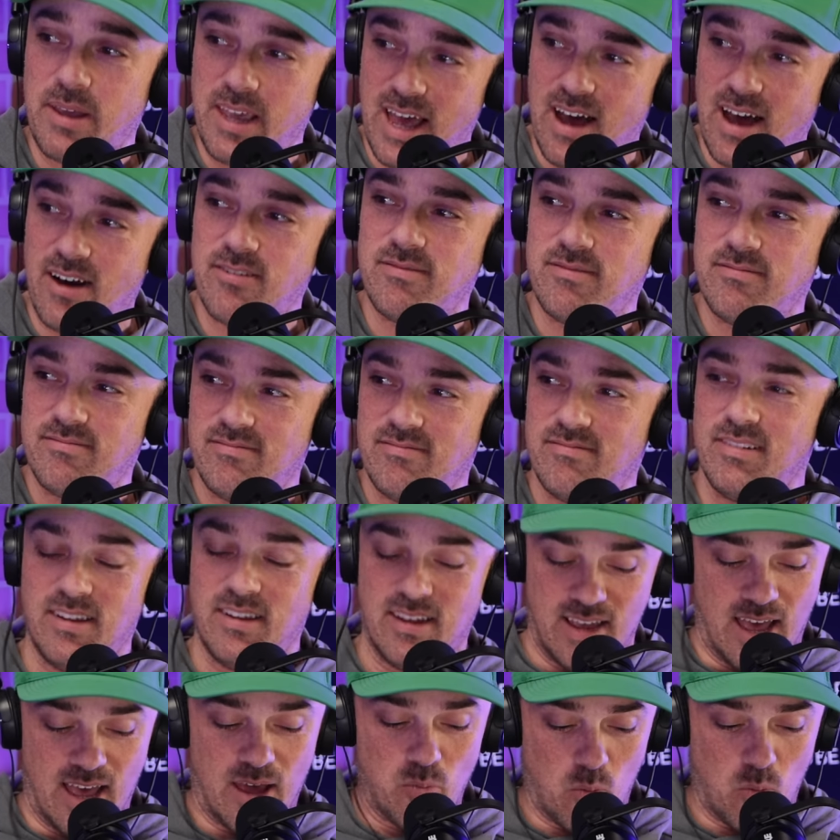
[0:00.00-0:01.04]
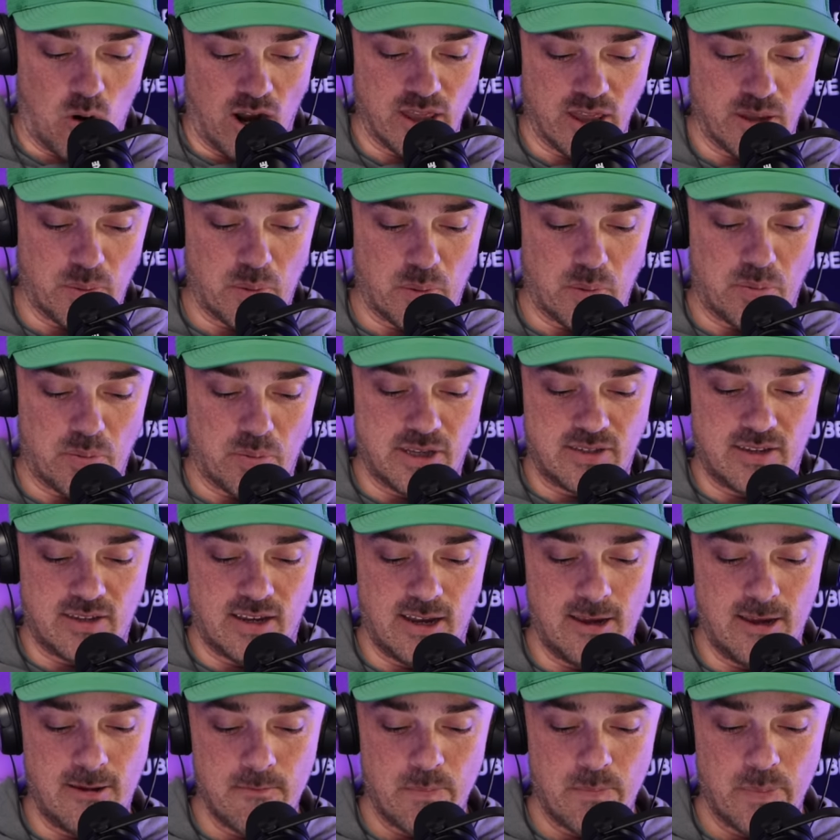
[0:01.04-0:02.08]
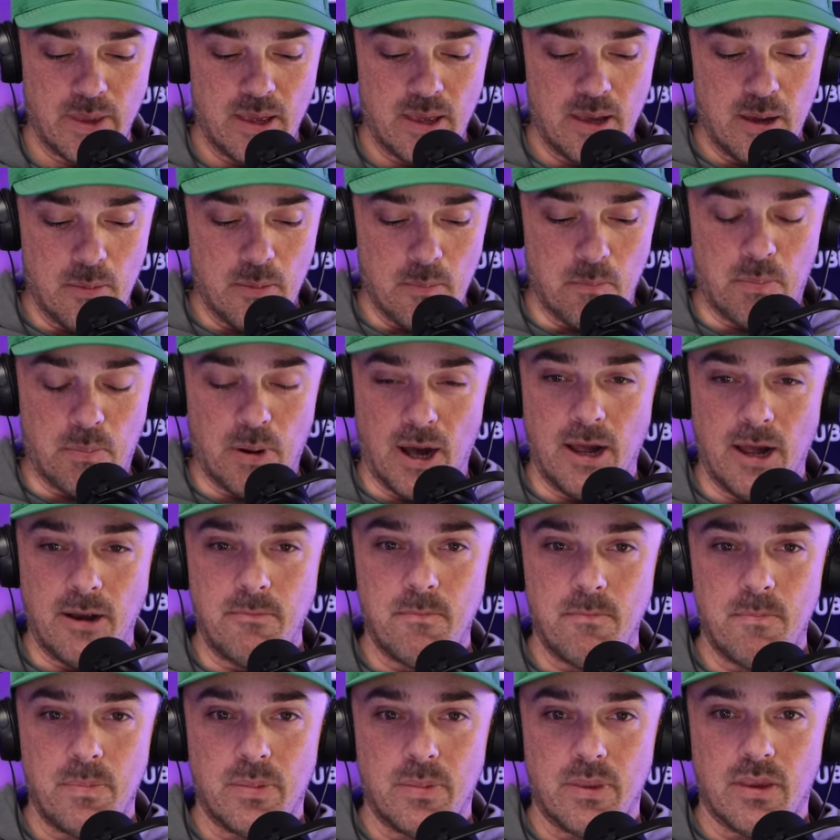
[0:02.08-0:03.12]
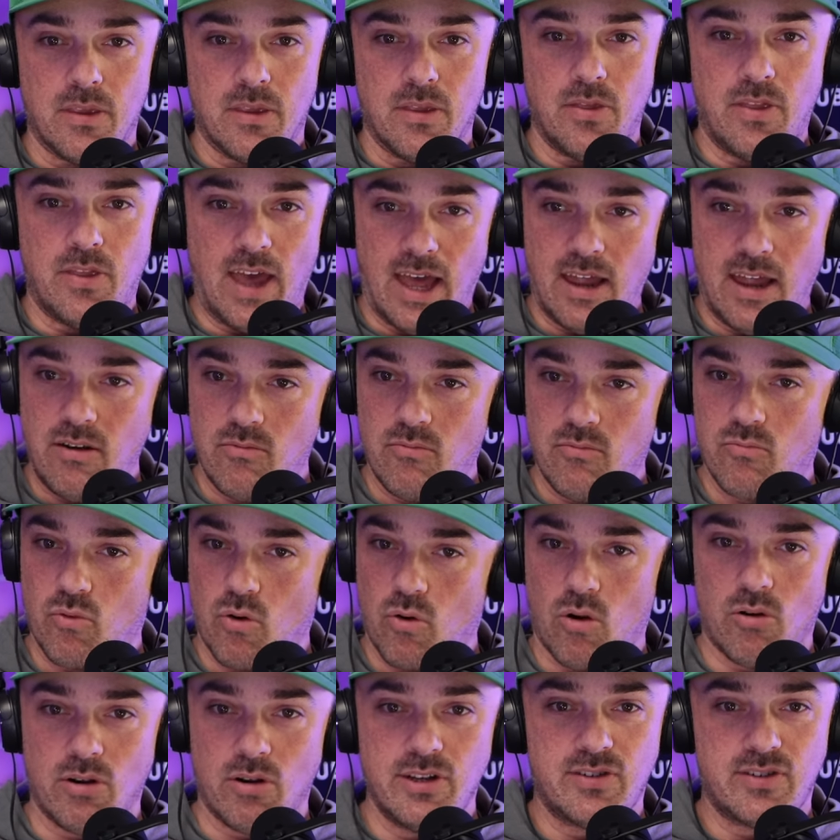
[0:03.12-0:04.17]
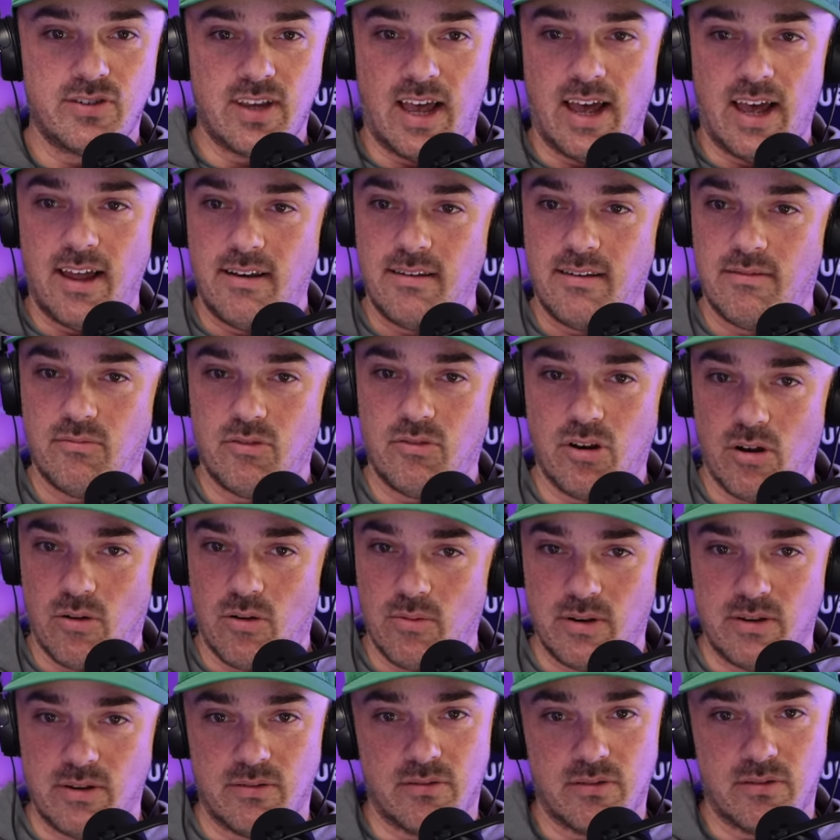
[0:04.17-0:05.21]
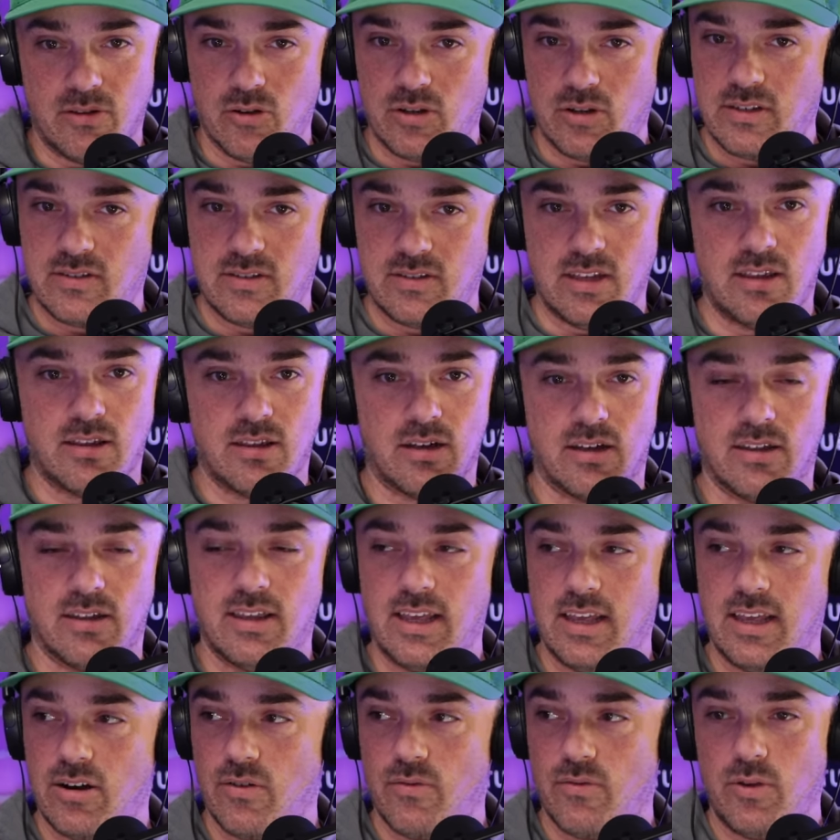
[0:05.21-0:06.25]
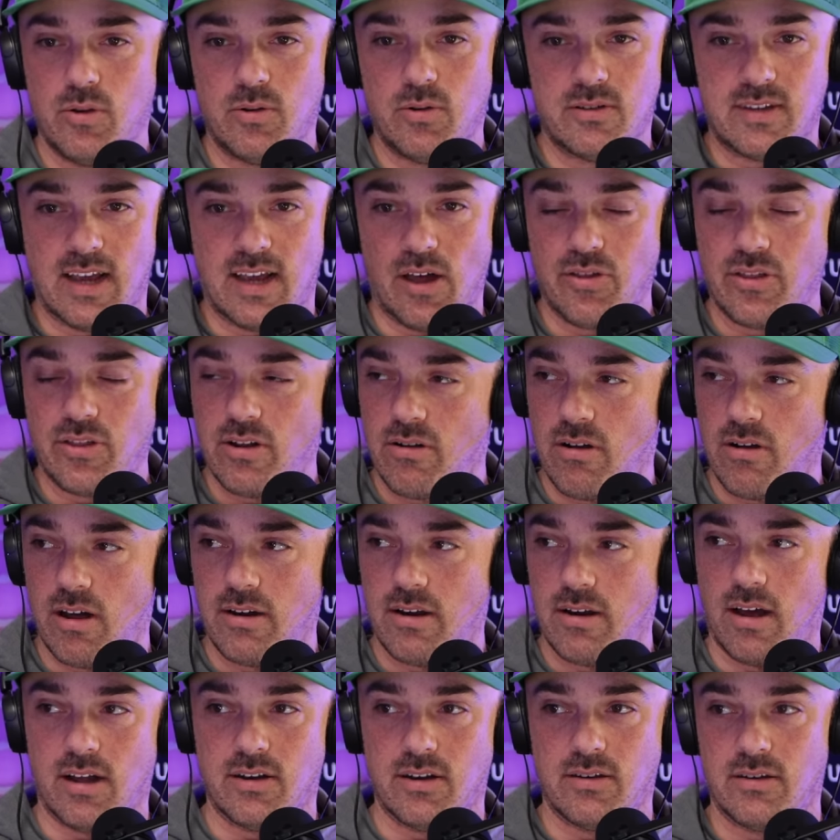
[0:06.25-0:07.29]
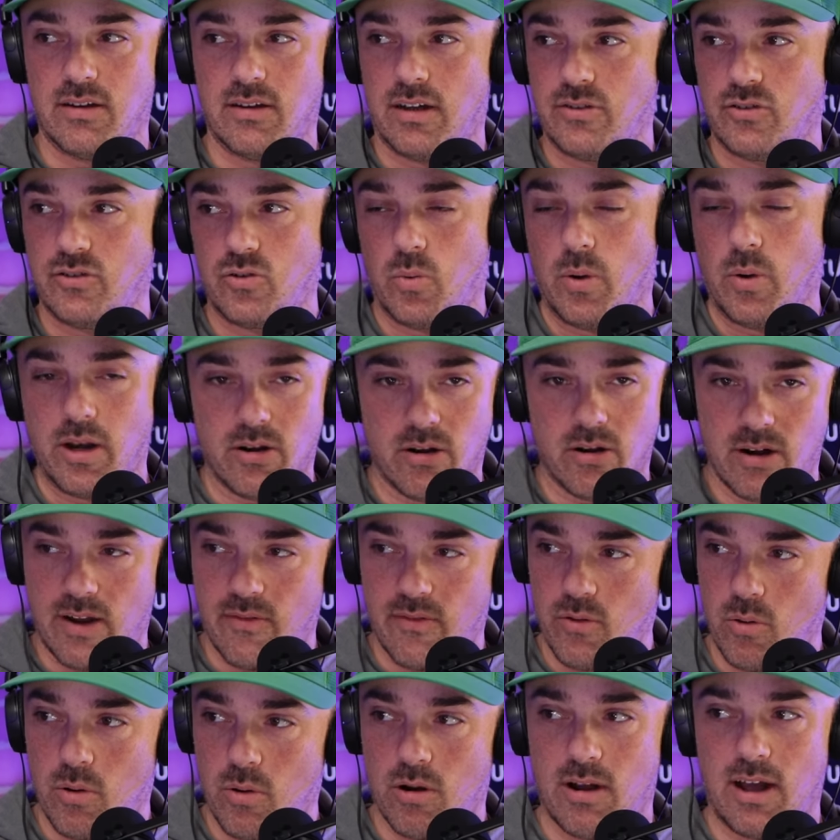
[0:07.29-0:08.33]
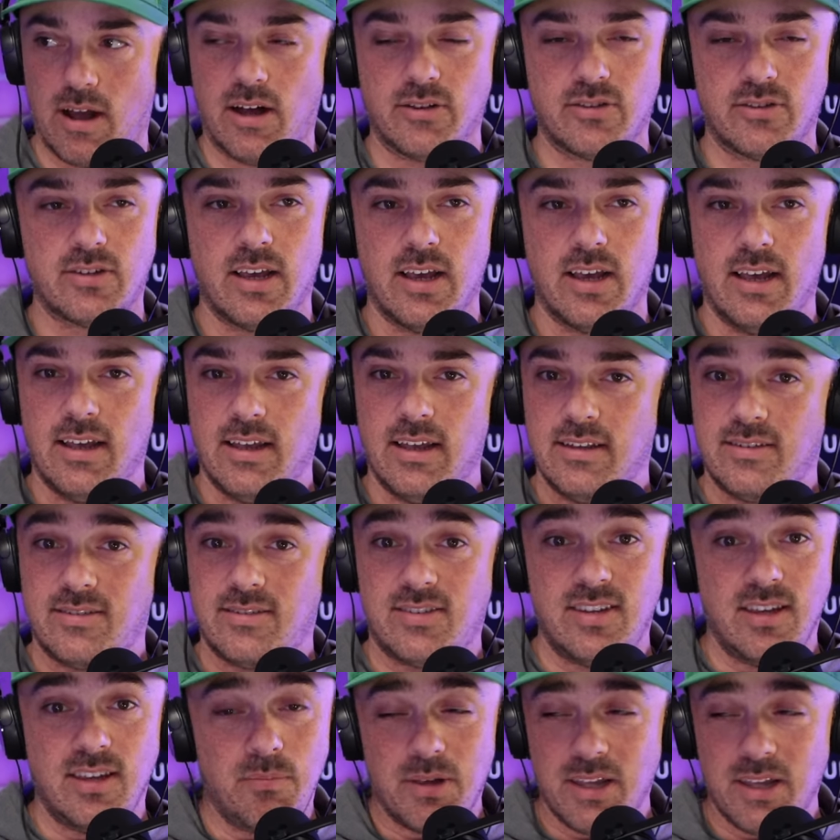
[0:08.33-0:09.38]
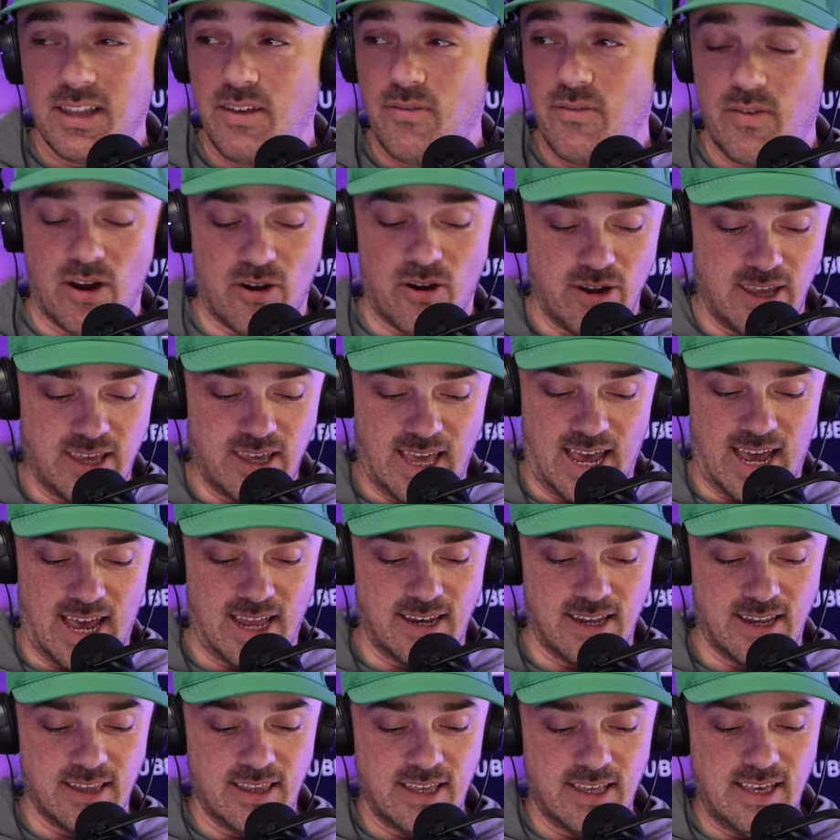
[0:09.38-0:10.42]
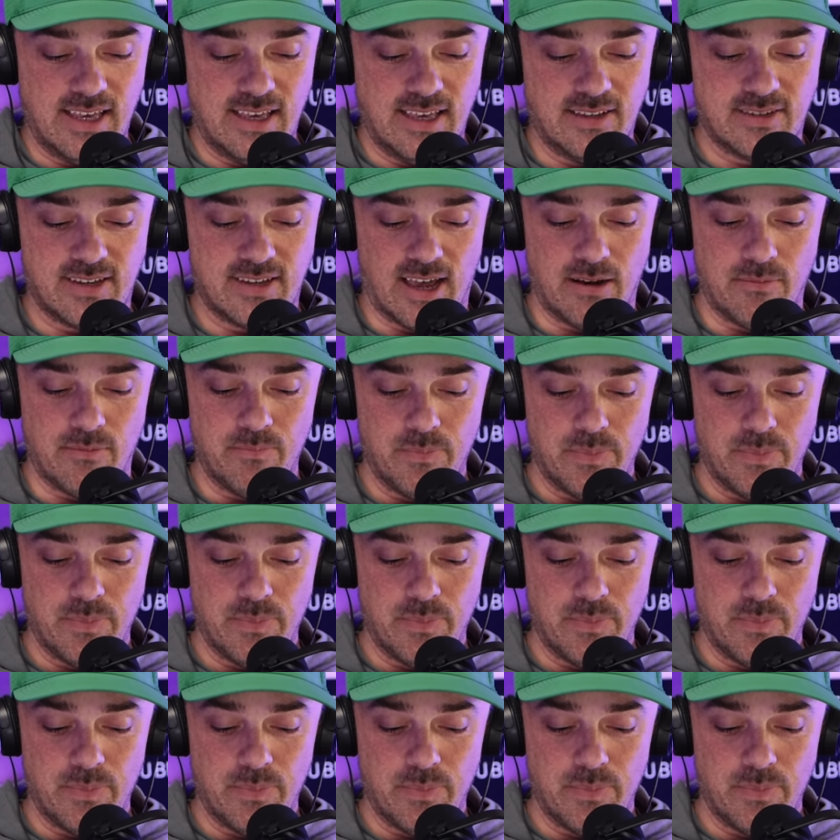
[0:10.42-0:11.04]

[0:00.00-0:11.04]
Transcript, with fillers: out yep. and wanted the publicity. But then Rory said, you know, and you could see the the interview, it's out there on, on, on Twitter and everywhere else, seemingly very candidly, he said,